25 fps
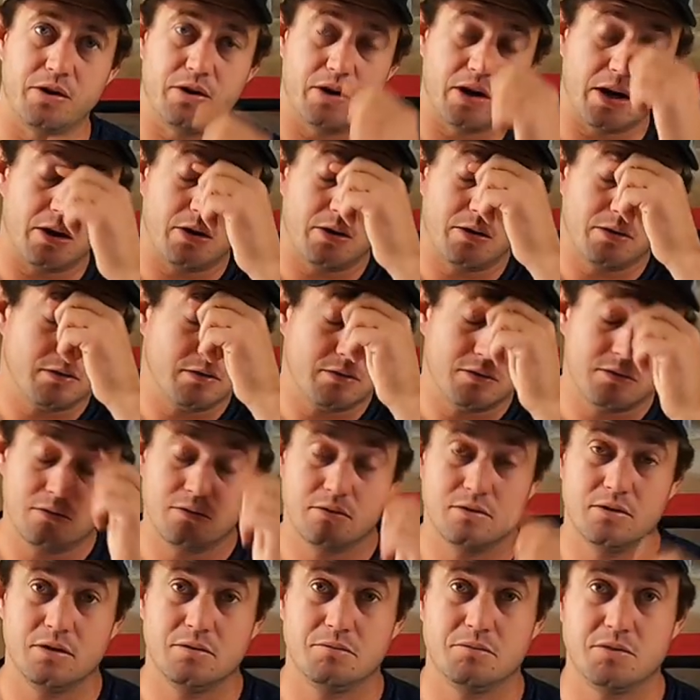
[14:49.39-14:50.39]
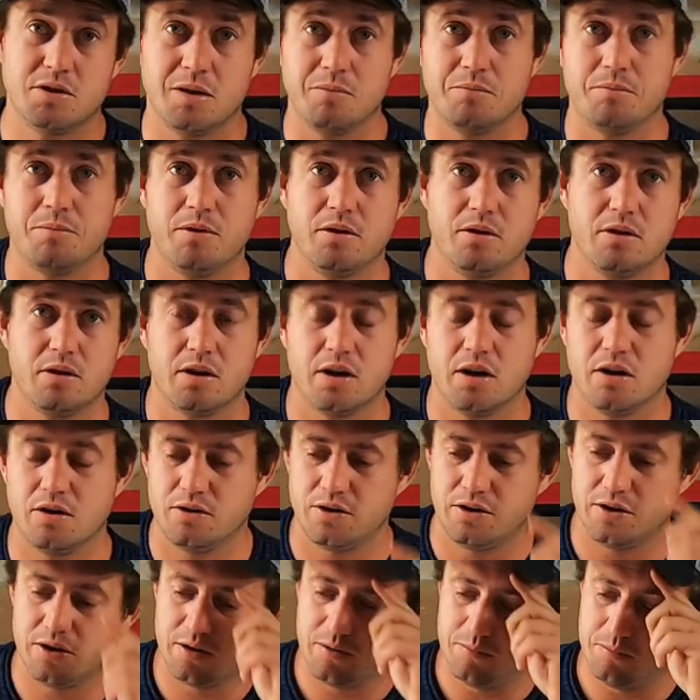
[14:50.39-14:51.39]
around. I'm jumping
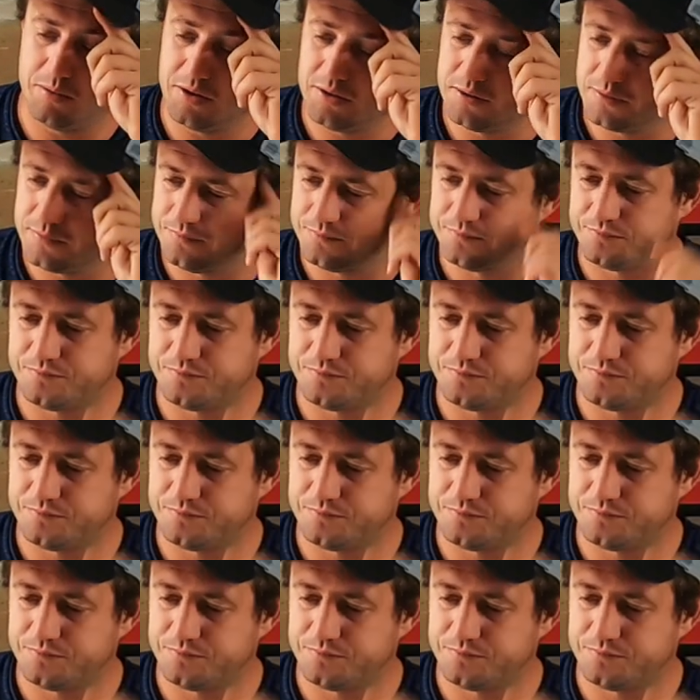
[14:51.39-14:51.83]
around here a bit.